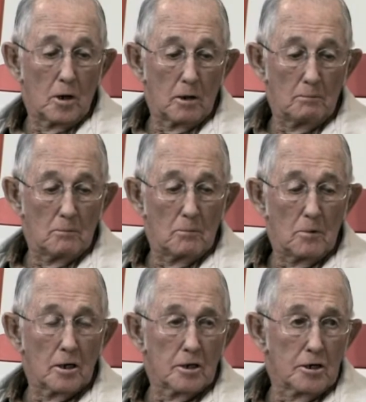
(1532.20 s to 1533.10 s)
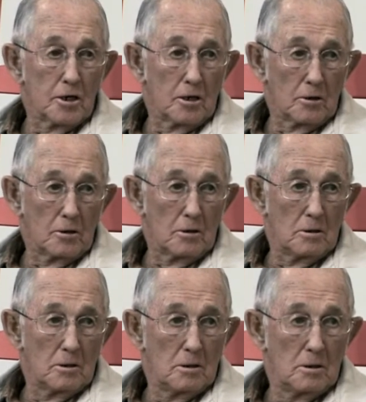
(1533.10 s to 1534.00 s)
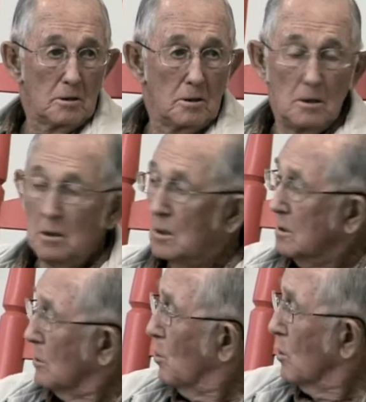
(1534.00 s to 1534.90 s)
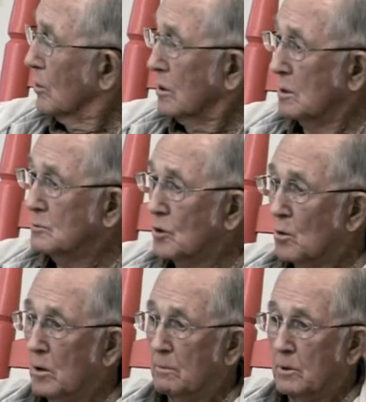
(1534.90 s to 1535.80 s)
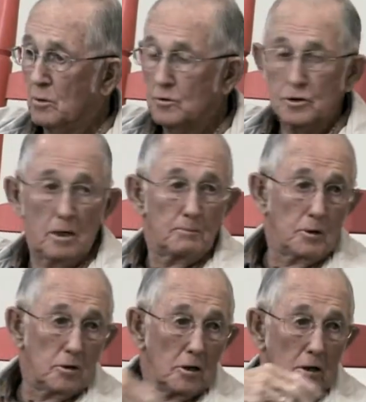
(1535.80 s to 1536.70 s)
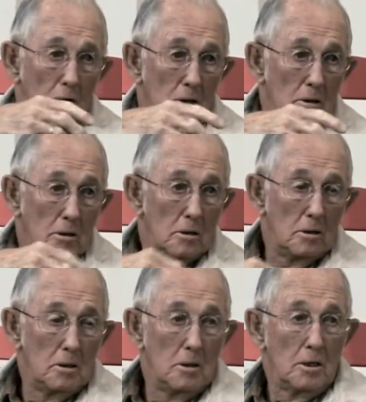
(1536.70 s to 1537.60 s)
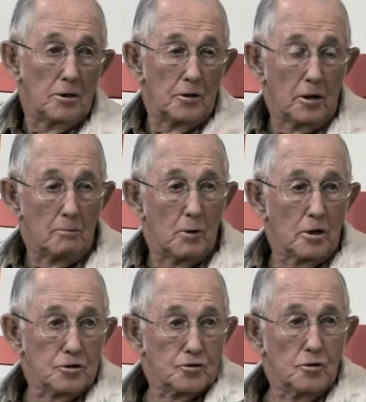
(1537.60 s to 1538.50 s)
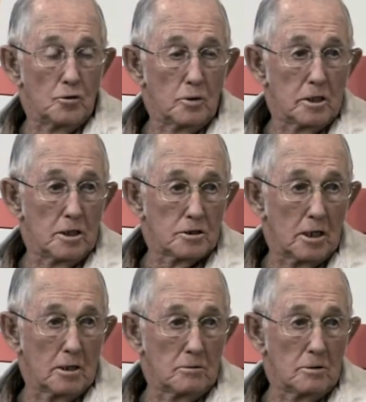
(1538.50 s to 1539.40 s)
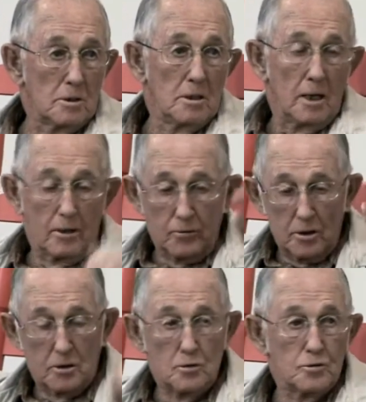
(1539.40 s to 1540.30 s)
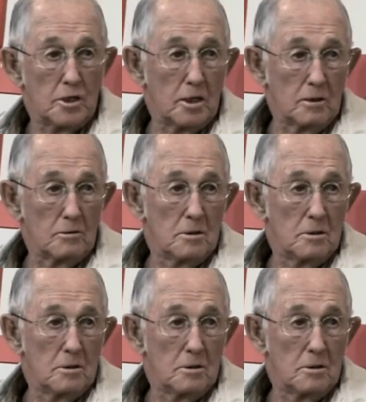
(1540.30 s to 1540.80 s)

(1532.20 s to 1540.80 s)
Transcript: got like a gutter. The water comes on, it builds up in here until it breaks through and gets out, and then it goes down.